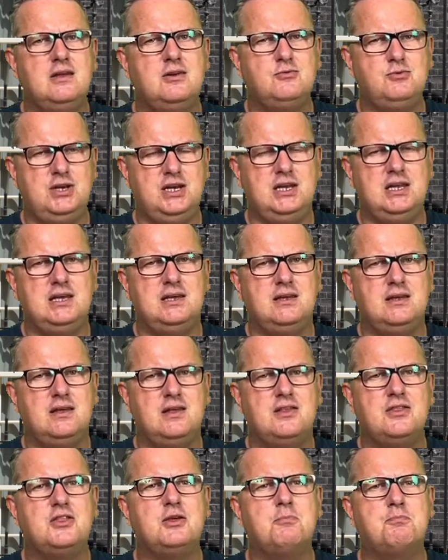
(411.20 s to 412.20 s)
Really,
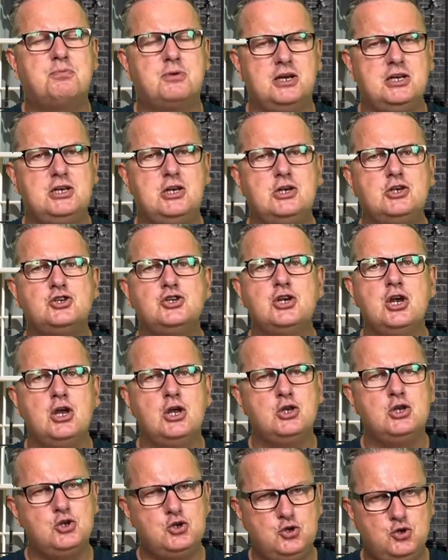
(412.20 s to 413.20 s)
the British
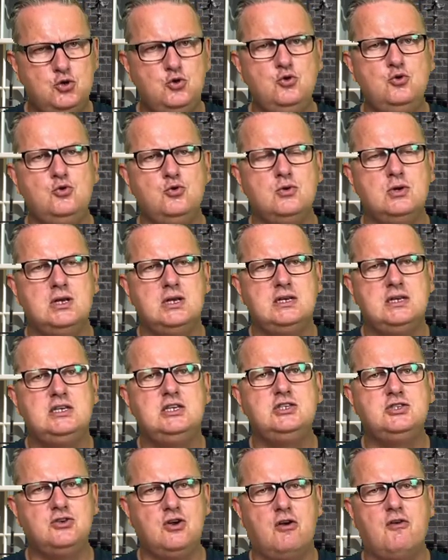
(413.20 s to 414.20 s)
do
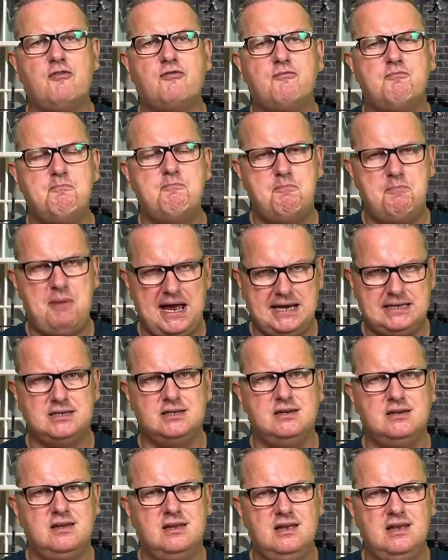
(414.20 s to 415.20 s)
deserve
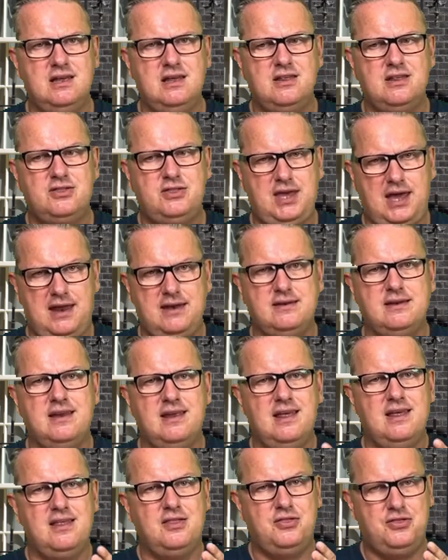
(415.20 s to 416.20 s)
better
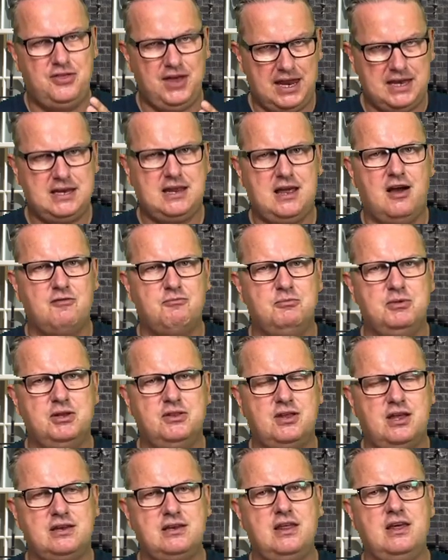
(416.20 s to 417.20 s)
than that
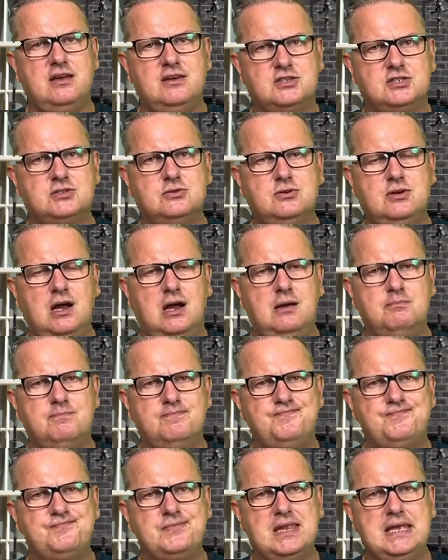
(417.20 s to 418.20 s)
government that there is to come.
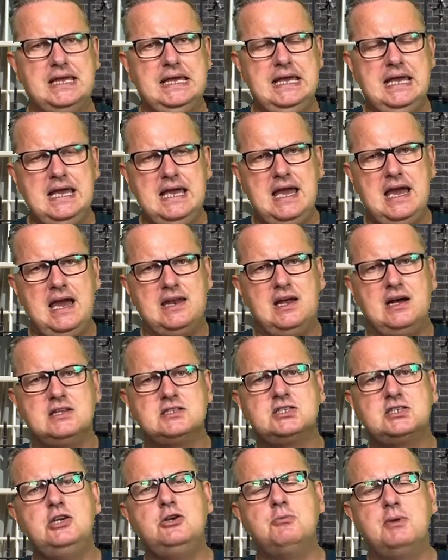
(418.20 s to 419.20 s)
And I'll
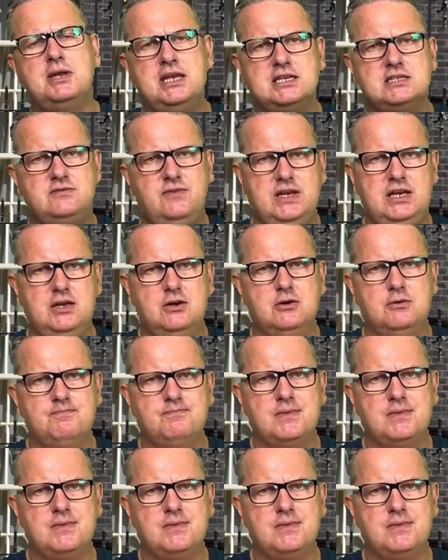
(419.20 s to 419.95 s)
see you in my next video.